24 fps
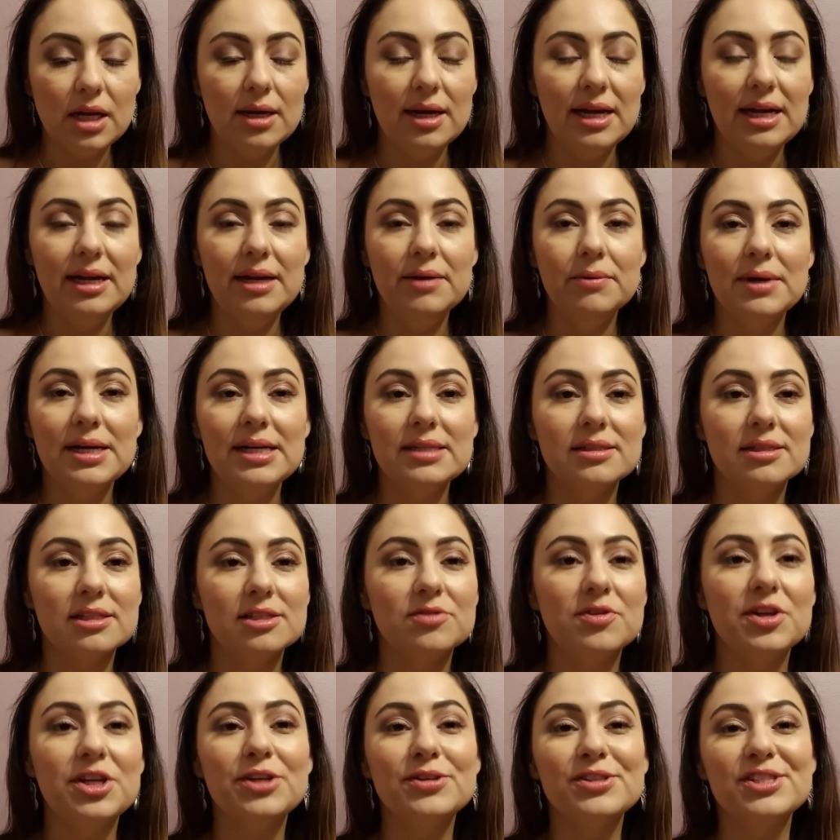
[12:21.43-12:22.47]
Anyways, this
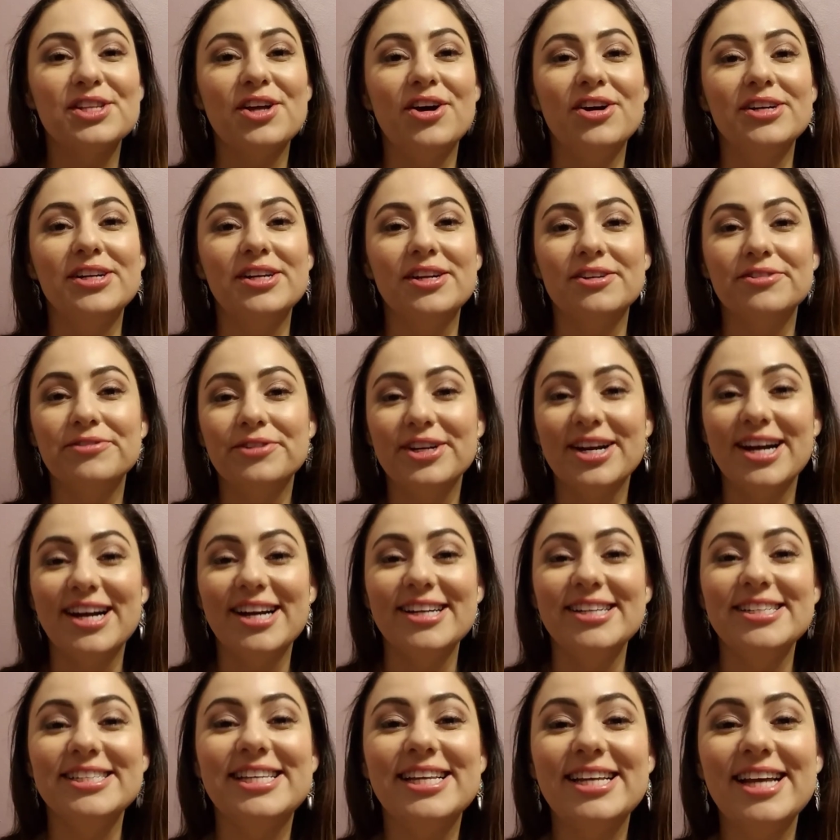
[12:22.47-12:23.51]
video is long enough, you
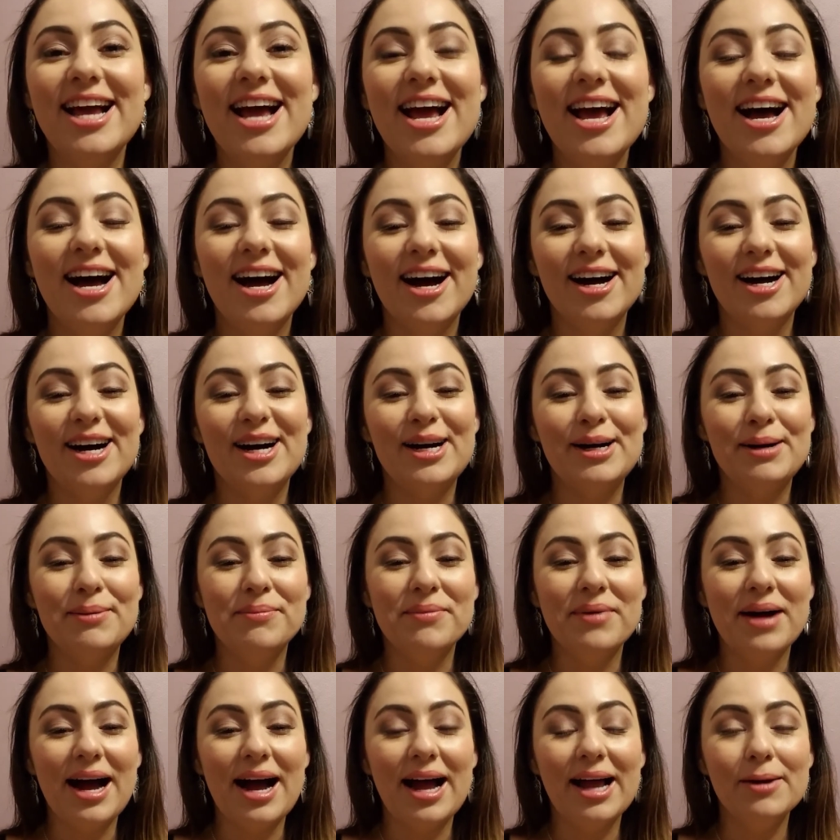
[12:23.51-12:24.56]
guys.
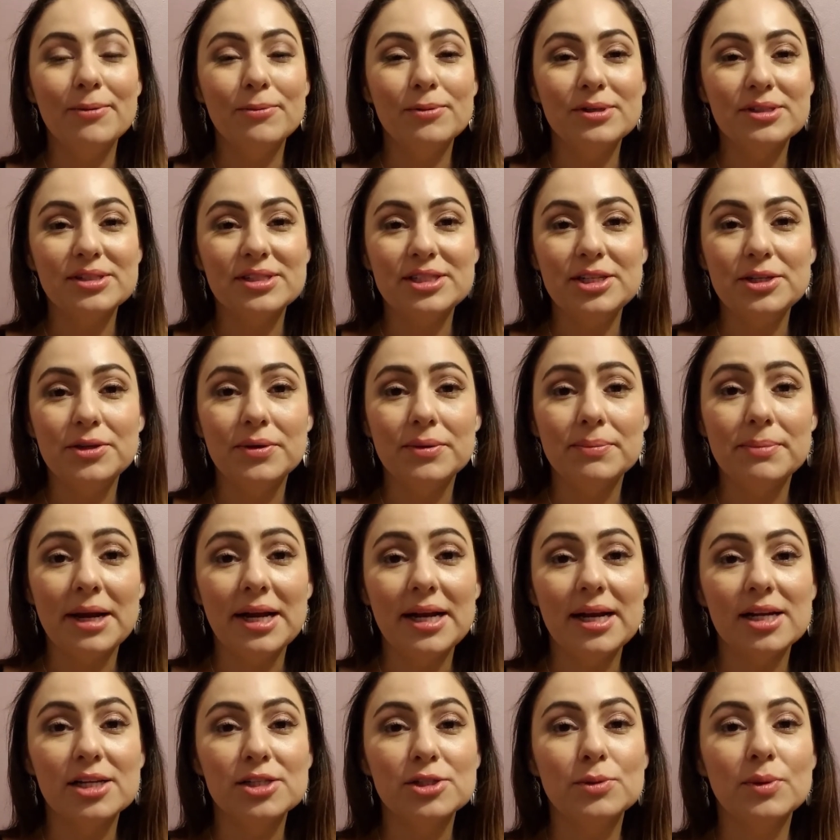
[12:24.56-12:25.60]
I will see you in my
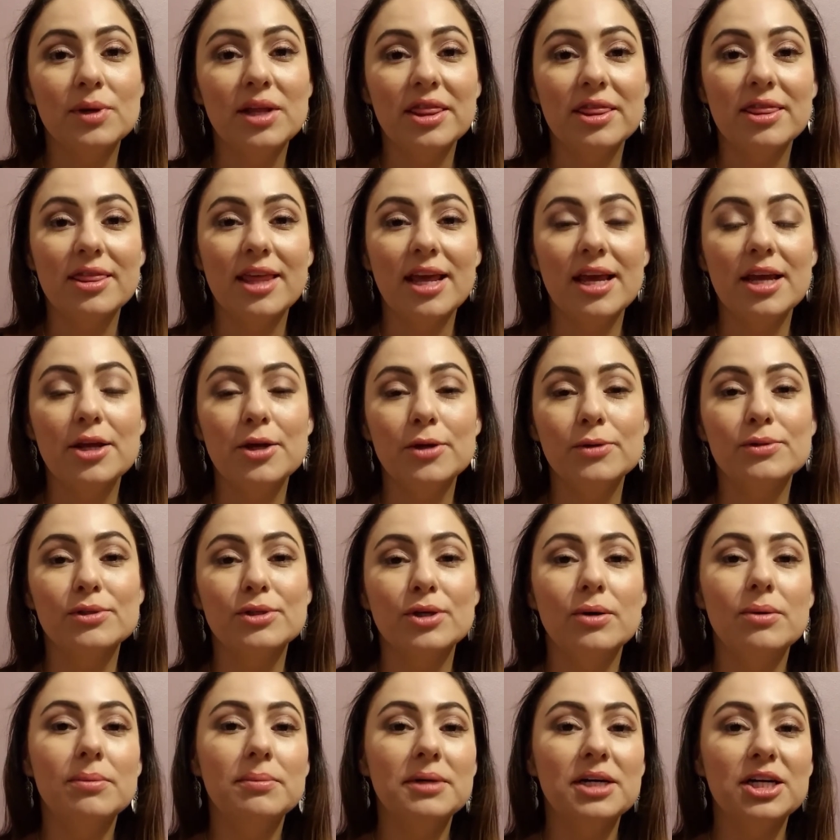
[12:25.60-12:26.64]
next one. Thank you
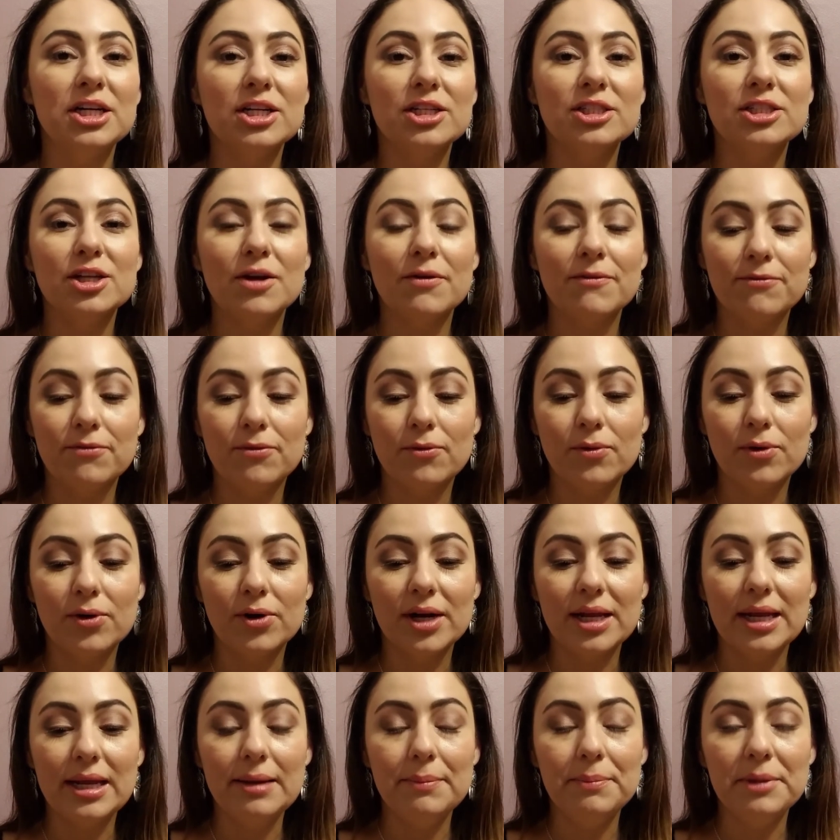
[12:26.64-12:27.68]
so much for
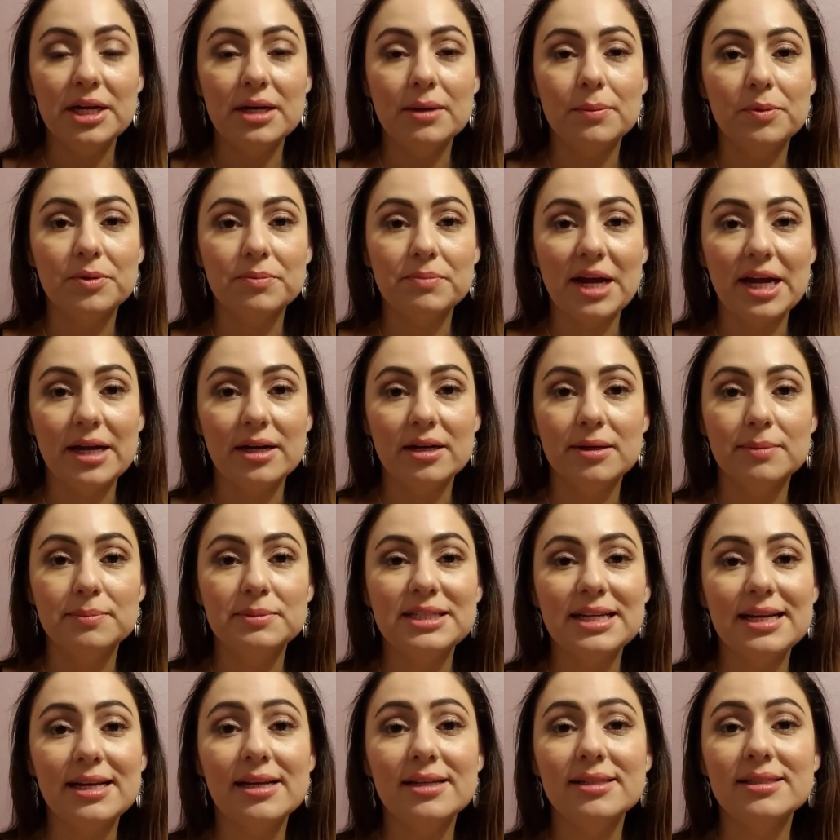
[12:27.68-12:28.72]
keeping up with my
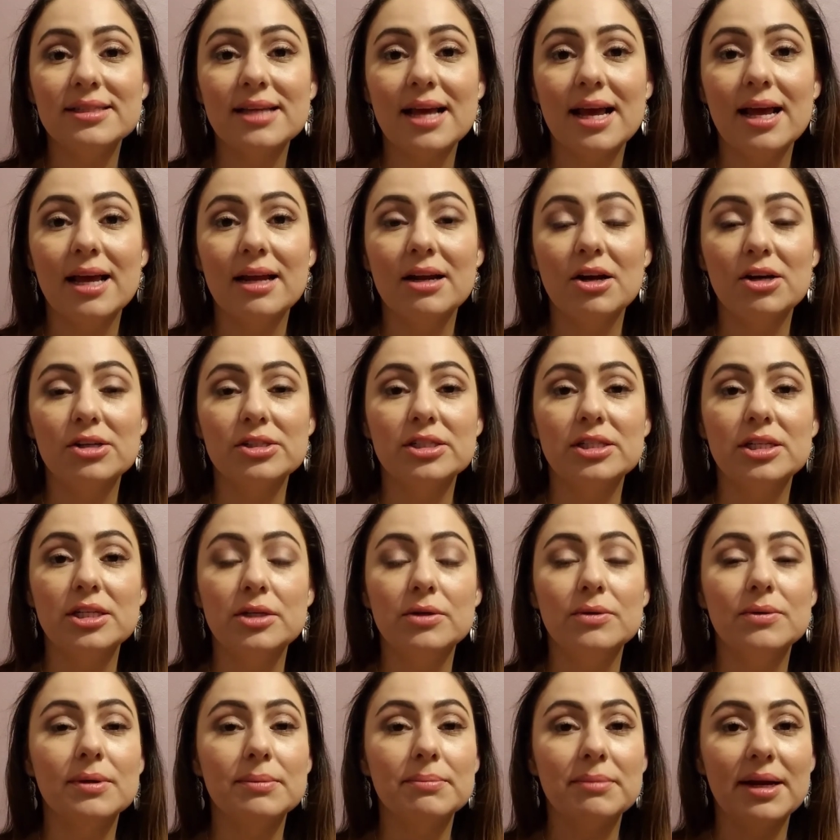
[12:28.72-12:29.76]
updates, and I'll see
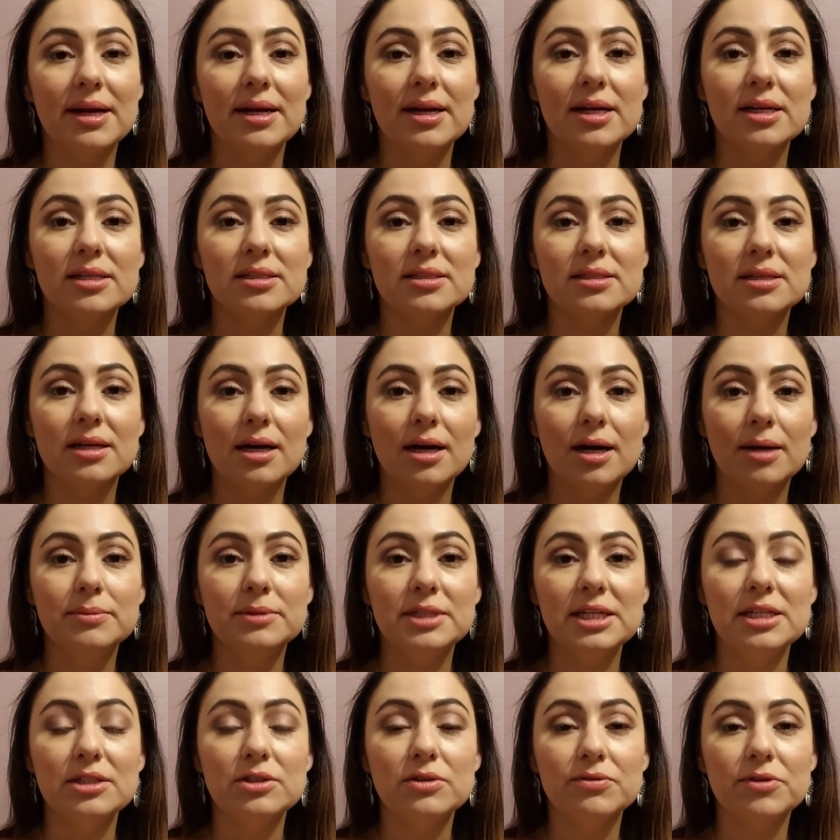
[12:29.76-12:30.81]
you in my next
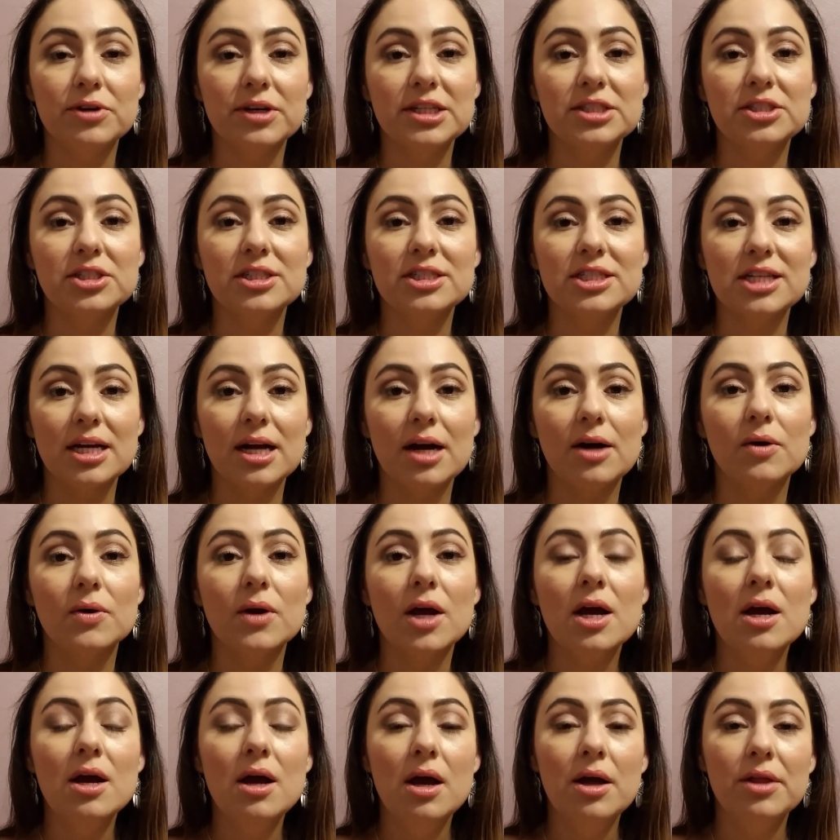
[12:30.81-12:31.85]
update. Don't forget to check out
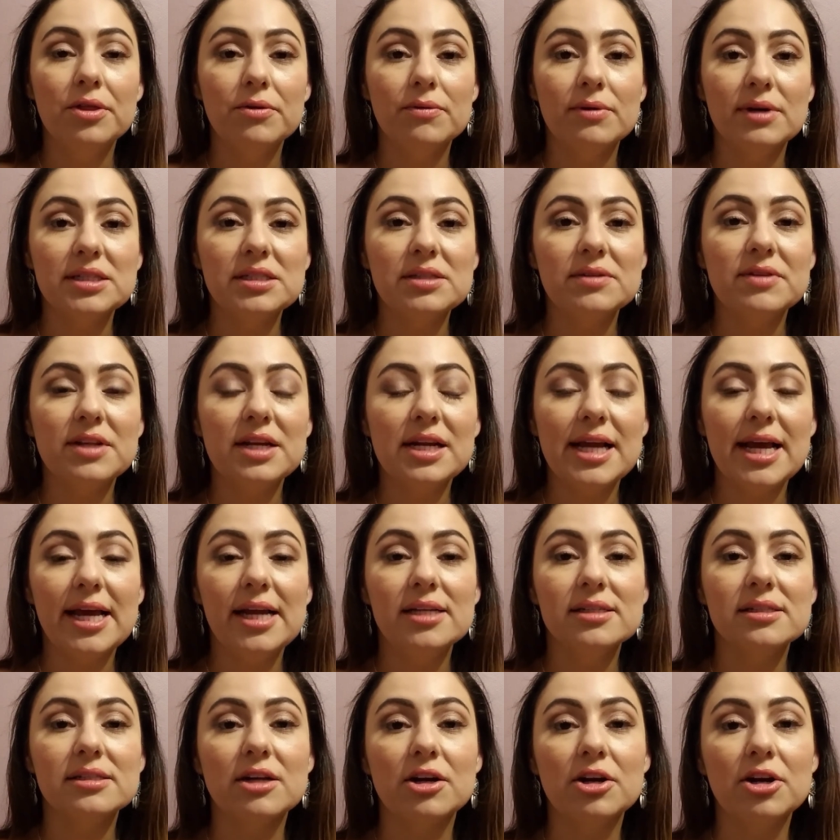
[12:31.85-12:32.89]
the rest of the
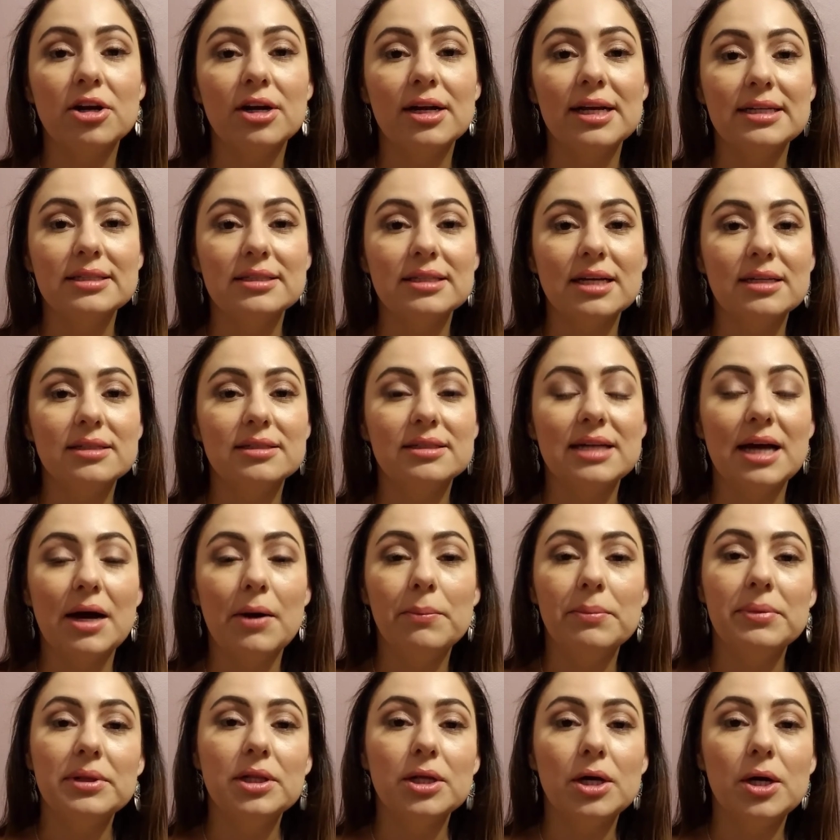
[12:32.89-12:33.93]
ladies that are linked down
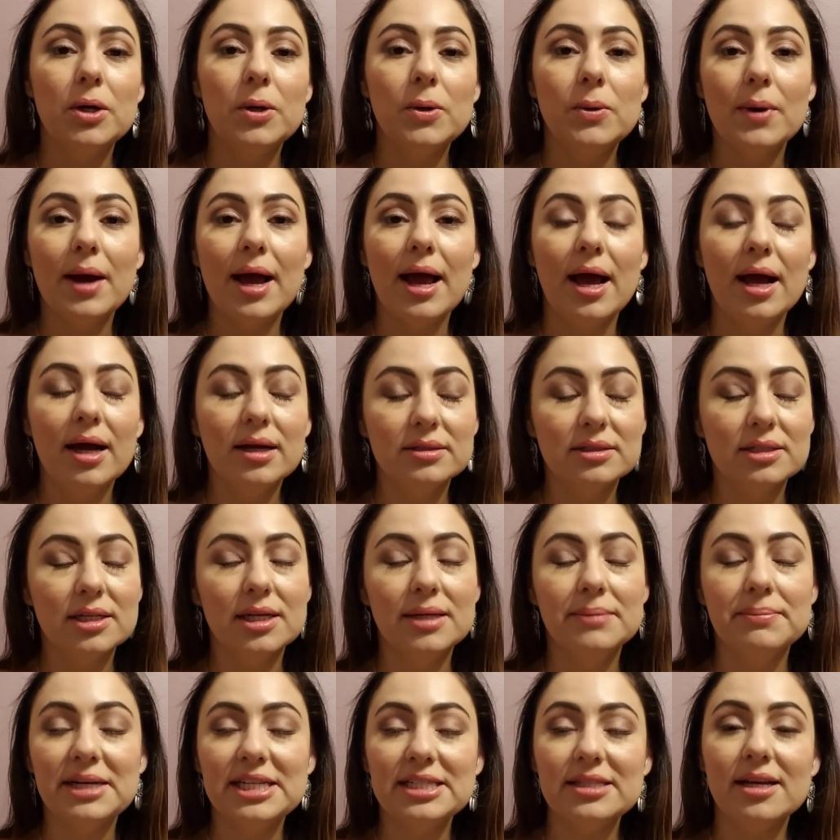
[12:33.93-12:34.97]
below and tell
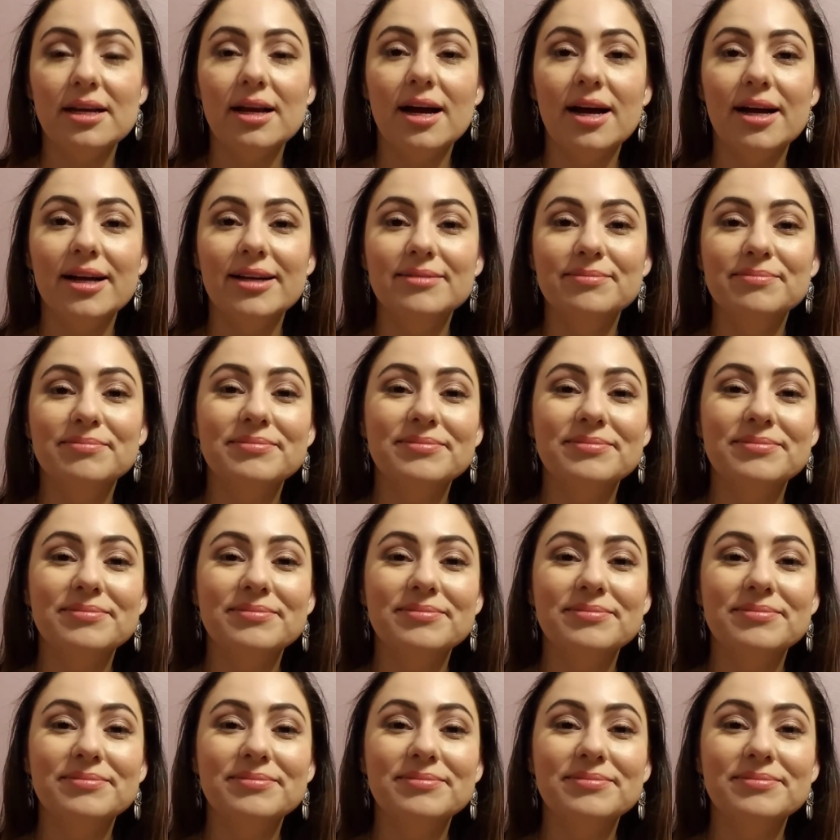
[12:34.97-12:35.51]
them I say hi.